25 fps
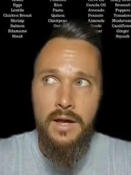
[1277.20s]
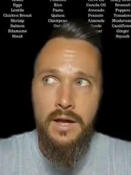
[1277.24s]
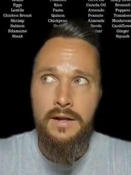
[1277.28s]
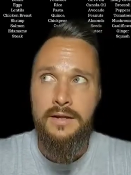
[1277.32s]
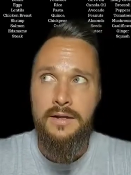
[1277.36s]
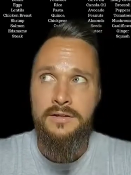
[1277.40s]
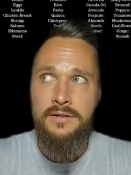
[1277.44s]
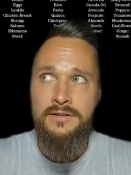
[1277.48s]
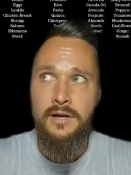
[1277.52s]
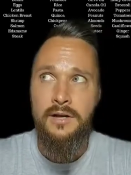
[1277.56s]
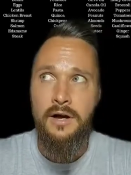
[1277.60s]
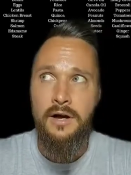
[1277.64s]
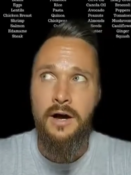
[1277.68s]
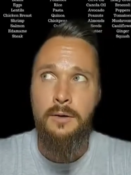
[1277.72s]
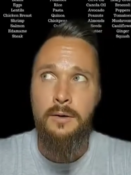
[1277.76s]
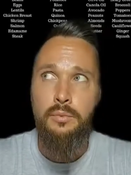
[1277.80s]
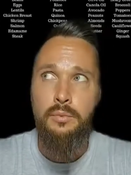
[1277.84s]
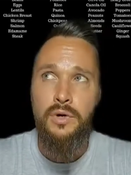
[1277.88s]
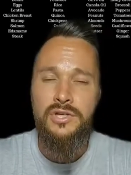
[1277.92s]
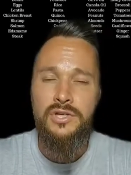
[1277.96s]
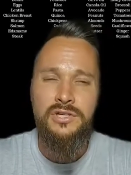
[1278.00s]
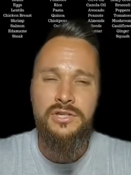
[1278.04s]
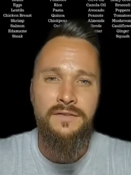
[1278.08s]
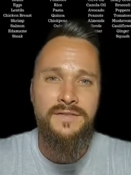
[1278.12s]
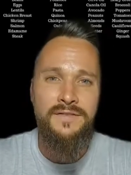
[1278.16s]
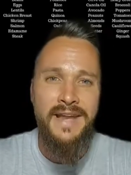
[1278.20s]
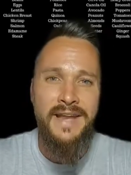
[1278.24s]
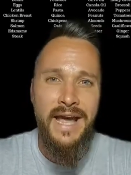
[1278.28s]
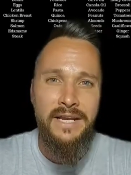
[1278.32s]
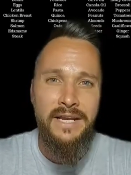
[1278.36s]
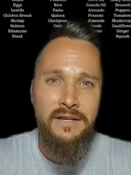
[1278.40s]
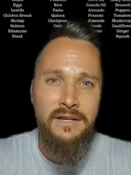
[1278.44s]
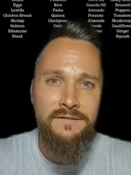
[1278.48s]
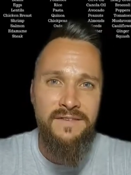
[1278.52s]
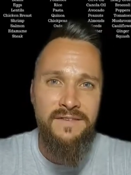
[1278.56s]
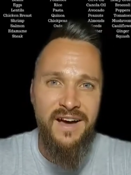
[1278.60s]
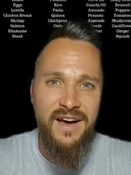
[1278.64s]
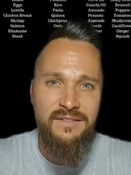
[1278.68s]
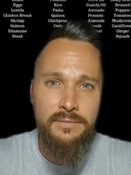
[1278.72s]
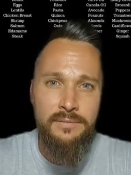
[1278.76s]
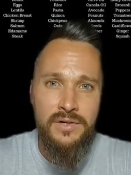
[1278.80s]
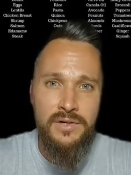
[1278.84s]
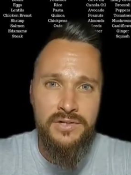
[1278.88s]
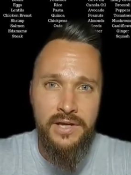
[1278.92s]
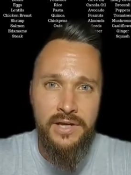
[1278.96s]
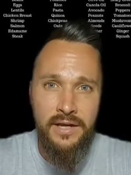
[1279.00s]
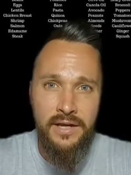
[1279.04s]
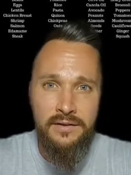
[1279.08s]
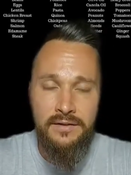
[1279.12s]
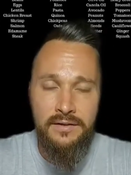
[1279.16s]
So upwards of
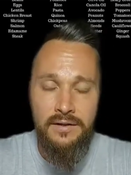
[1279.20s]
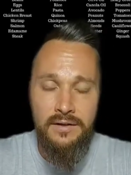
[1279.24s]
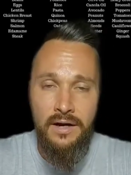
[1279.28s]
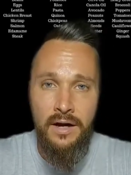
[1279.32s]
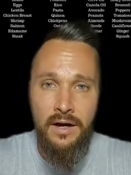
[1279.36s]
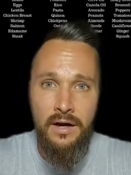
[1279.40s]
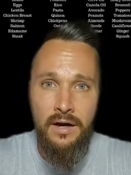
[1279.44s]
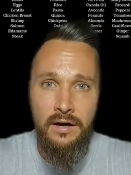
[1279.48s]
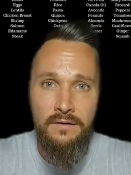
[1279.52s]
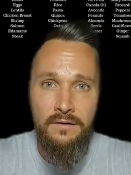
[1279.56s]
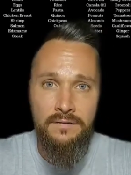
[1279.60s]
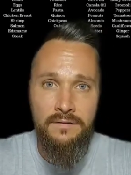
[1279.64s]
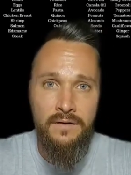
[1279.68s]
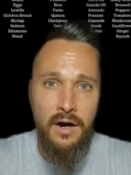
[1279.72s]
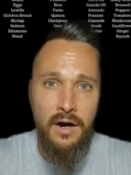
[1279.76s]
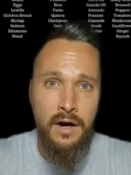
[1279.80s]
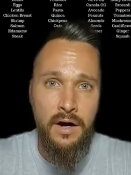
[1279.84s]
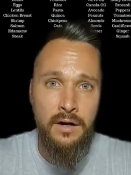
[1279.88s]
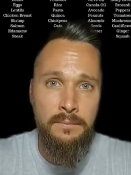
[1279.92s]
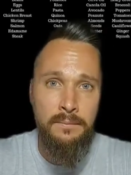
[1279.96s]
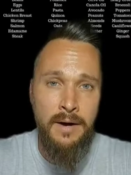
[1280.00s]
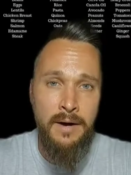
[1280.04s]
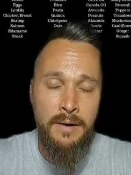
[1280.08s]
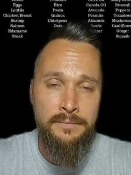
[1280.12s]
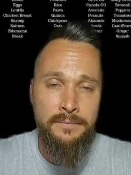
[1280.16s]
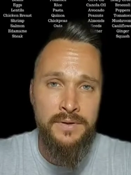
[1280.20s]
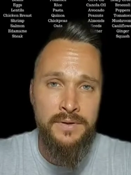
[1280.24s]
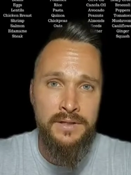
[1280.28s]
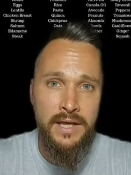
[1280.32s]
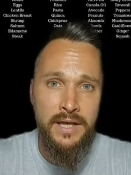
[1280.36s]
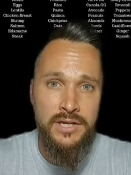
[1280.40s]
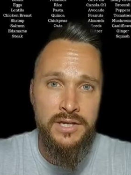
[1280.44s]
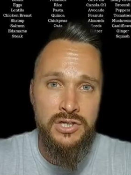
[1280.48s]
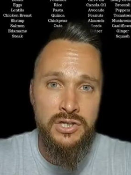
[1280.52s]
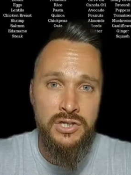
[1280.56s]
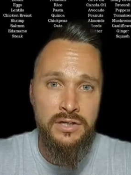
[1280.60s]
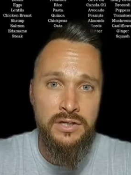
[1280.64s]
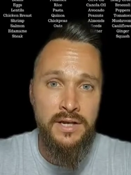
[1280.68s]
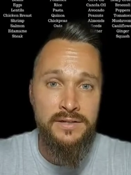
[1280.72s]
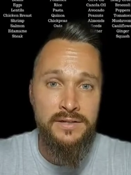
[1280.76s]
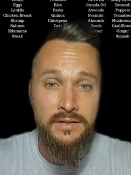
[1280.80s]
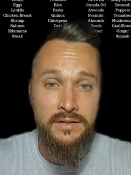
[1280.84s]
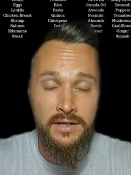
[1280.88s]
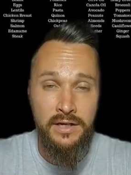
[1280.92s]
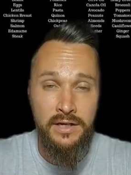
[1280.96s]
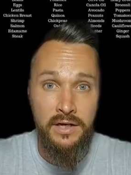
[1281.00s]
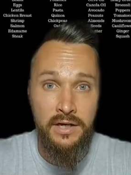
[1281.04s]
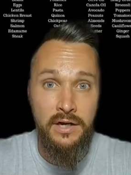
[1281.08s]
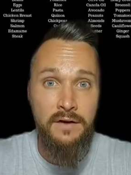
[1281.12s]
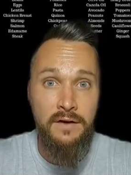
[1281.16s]
95% of our population doesn't
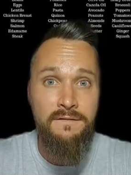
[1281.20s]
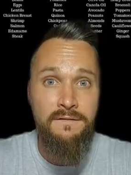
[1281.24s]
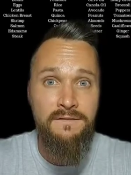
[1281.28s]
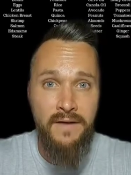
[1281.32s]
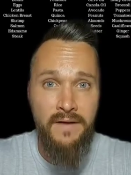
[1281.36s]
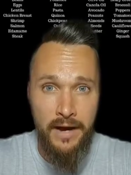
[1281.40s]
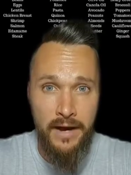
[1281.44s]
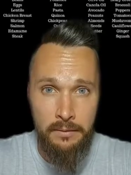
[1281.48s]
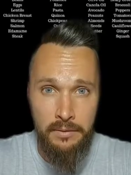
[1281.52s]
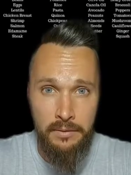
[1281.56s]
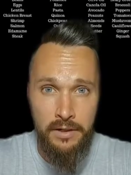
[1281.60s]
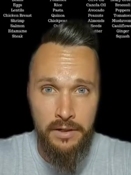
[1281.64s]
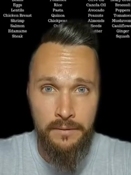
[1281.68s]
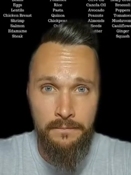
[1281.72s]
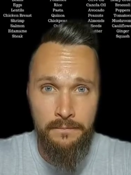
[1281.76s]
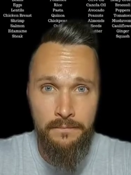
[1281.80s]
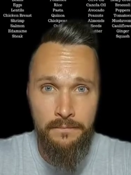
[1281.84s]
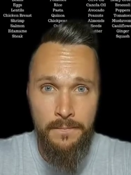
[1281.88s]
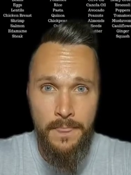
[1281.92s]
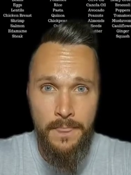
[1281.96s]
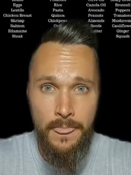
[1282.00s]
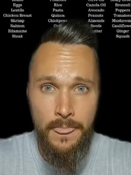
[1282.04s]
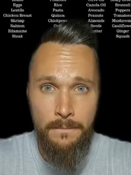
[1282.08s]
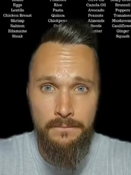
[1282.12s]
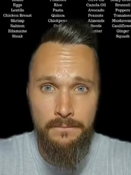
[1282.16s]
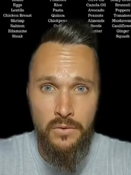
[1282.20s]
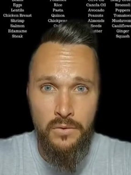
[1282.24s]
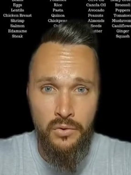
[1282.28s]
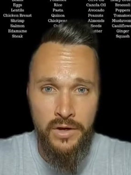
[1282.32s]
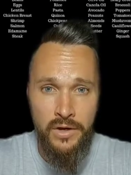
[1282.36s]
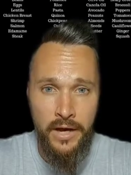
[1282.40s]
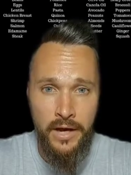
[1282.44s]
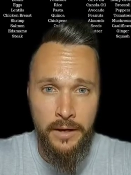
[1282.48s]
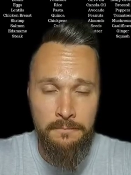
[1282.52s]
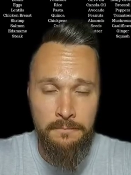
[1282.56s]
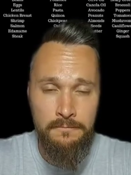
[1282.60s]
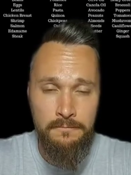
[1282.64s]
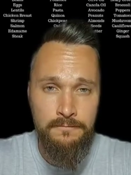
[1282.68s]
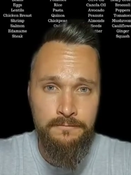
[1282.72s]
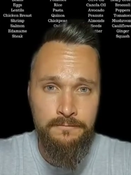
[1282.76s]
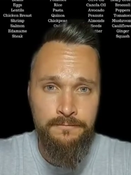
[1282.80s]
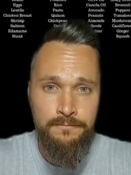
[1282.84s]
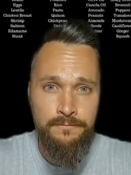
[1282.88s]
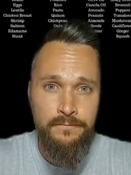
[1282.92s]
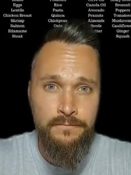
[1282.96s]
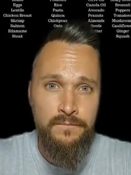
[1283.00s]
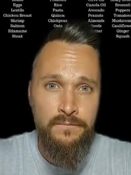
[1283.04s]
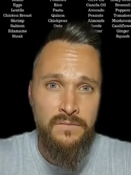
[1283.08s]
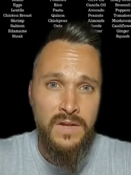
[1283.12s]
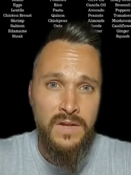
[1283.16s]
get enough fiber, okay?
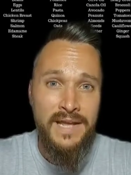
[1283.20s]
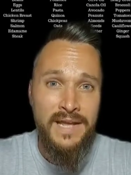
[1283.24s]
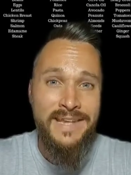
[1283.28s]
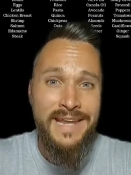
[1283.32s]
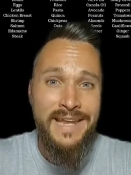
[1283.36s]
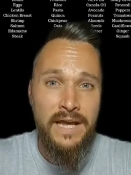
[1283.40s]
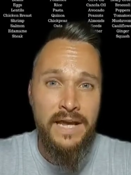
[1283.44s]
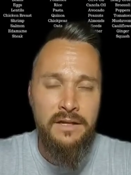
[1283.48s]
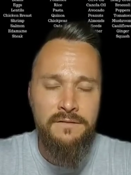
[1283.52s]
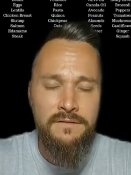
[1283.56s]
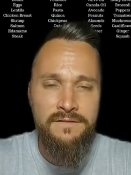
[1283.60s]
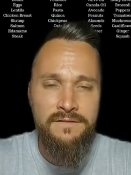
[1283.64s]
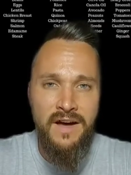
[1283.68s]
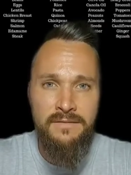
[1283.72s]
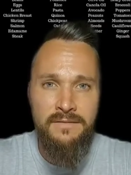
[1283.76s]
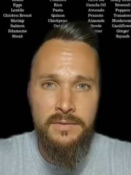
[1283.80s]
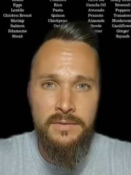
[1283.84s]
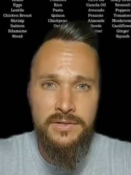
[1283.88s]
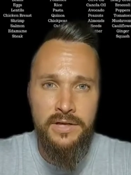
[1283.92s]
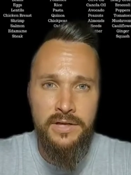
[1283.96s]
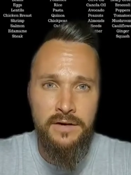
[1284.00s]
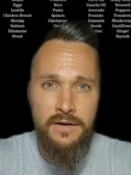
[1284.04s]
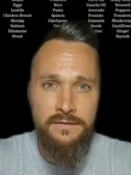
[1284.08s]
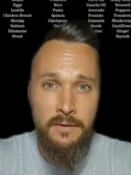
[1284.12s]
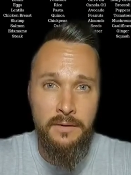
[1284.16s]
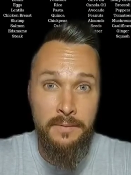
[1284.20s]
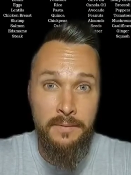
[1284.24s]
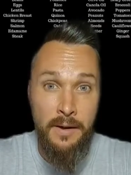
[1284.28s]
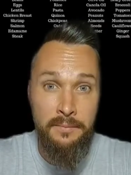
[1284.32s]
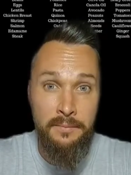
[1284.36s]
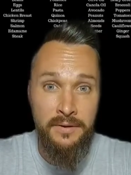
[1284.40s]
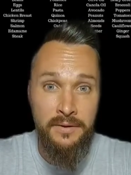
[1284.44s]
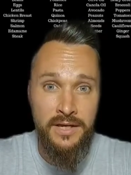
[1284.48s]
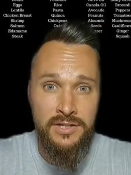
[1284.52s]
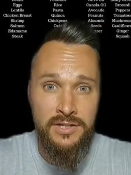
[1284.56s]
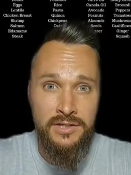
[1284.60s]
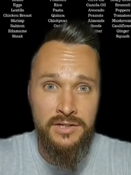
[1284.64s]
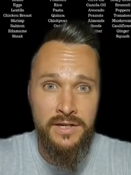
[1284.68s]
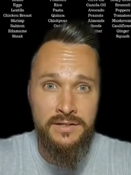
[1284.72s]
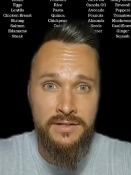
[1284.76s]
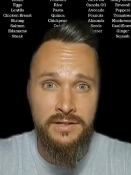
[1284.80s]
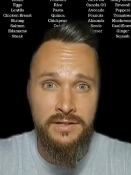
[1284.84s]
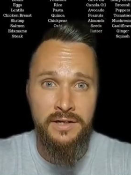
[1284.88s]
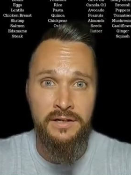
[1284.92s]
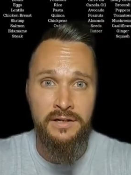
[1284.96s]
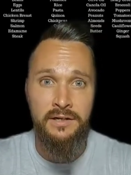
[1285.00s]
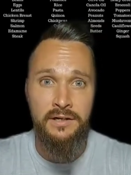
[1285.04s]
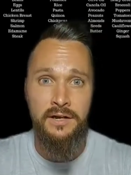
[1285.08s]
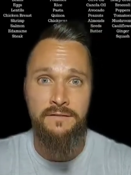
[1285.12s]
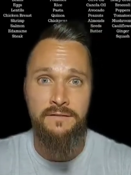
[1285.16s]
95% of our population doesn't
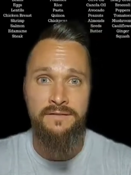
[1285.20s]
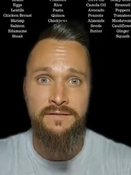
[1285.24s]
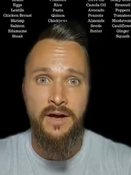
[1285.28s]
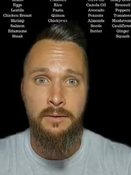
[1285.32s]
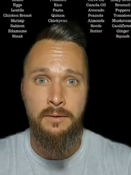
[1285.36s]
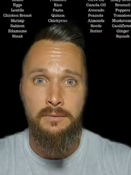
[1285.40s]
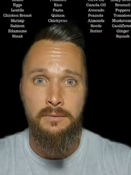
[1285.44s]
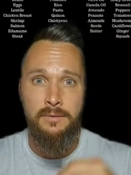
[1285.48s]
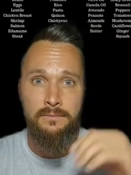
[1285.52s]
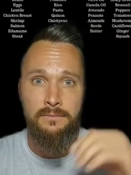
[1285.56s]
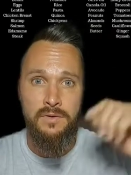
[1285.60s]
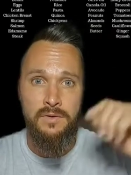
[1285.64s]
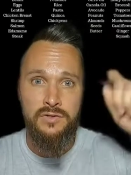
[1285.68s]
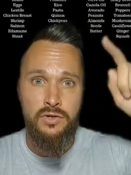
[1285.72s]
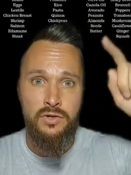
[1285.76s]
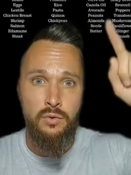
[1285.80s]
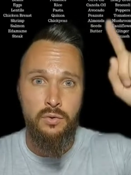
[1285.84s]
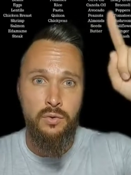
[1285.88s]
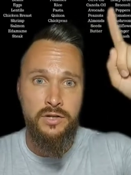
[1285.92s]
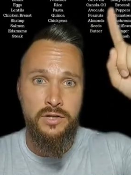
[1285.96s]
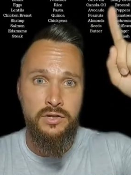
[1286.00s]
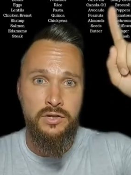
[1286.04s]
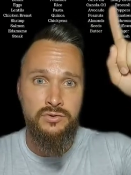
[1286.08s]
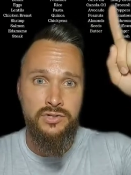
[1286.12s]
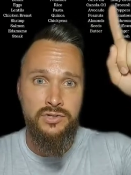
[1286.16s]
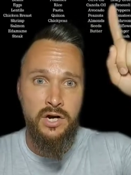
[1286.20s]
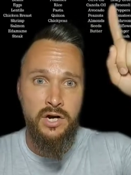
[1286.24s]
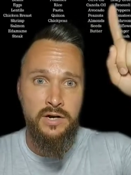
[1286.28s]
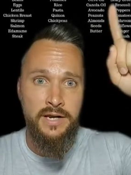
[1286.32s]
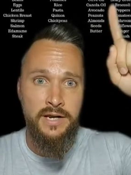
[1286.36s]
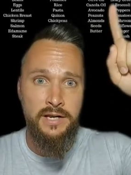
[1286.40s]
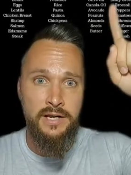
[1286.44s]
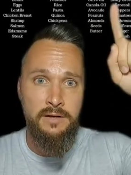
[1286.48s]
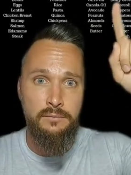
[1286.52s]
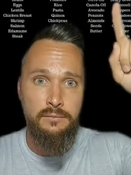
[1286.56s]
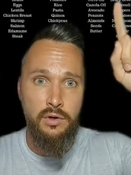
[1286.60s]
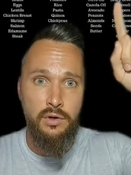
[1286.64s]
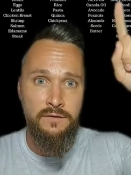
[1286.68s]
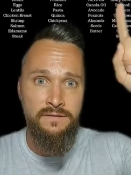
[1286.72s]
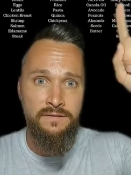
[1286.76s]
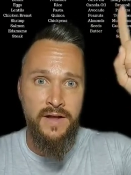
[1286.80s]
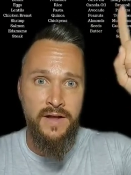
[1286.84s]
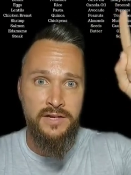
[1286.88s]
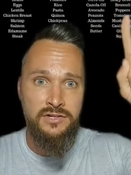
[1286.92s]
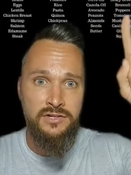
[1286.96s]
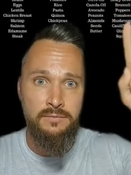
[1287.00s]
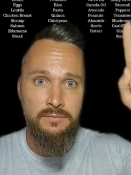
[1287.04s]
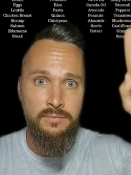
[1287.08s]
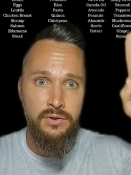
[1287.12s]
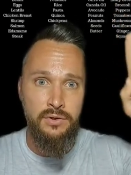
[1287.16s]
eat enough fiber. So when you start eating more
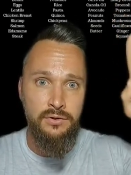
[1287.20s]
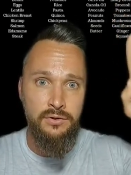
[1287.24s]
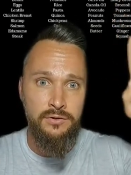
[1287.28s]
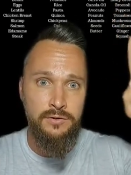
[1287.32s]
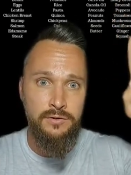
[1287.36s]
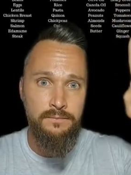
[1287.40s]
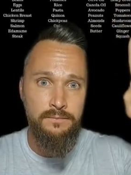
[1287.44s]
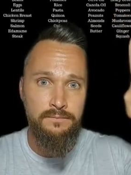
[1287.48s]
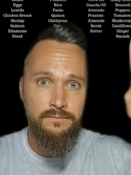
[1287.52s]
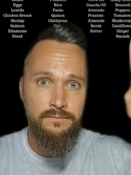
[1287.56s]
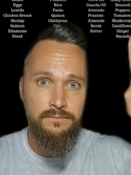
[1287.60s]
vegetables